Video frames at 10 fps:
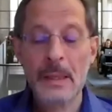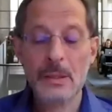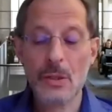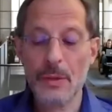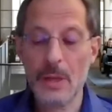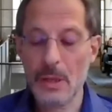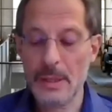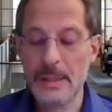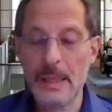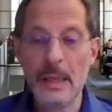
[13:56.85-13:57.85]
So
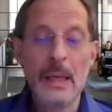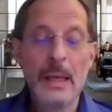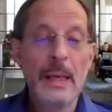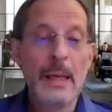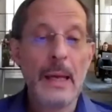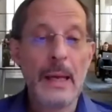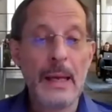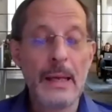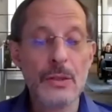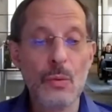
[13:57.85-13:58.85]

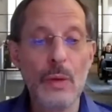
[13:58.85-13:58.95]
so